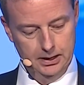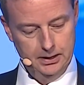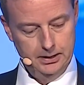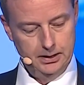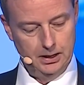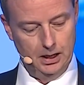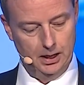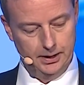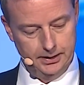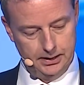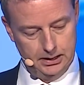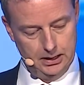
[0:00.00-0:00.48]

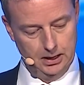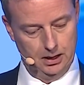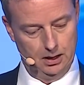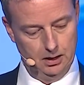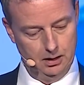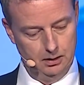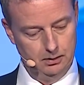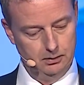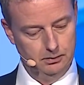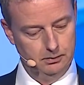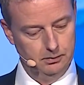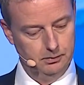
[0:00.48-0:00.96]
The
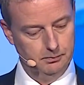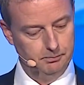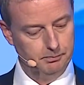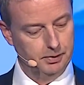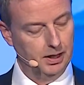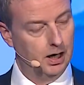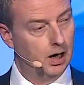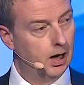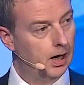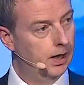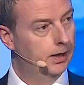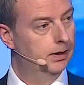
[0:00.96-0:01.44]
idea
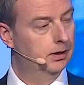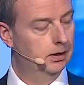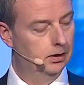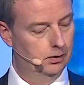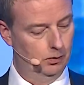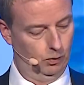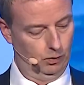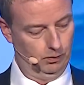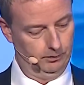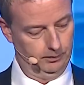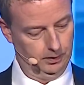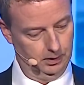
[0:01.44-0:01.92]
behind
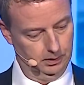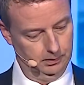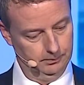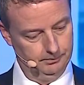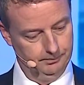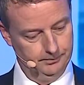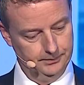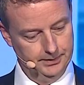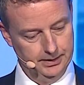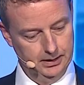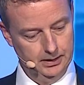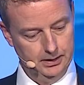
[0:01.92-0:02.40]
Enova
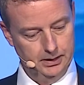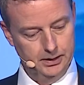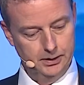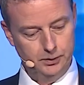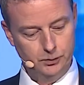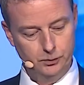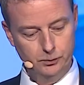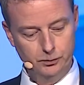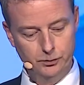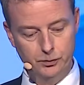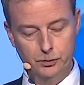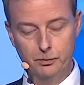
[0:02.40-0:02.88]
is
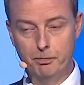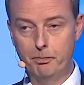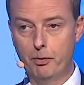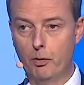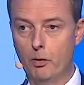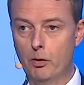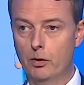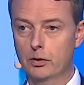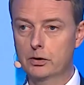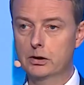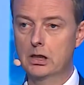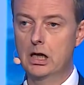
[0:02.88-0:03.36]
to
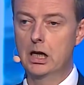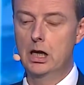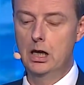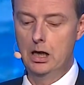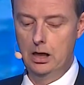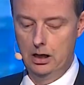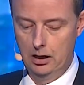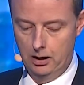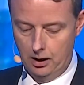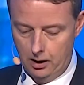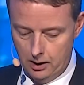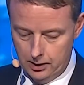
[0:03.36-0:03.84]
support
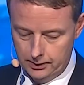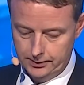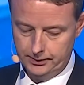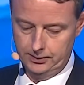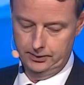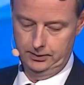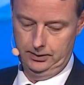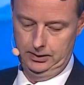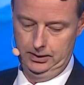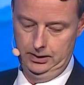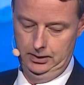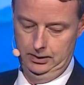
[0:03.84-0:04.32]

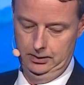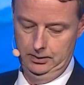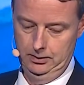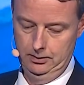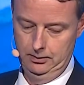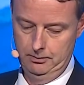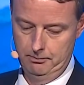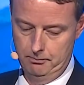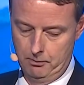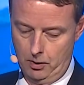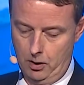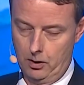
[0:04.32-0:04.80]
lasting
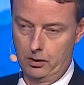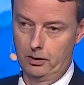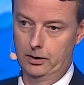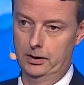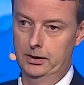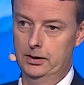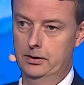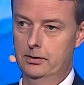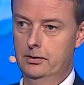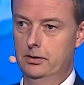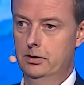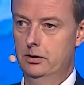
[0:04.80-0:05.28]

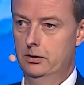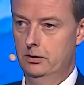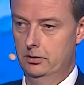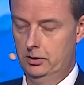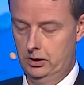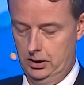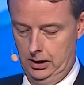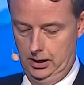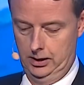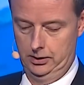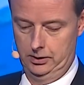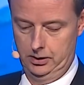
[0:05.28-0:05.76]
market
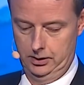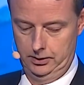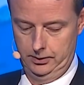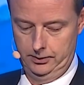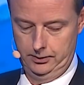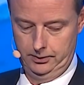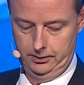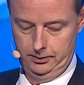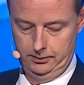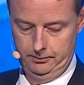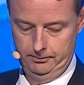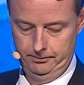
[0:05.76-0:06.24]

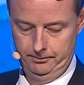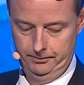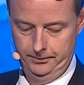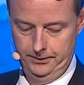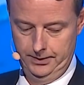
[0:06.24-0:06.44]
changes,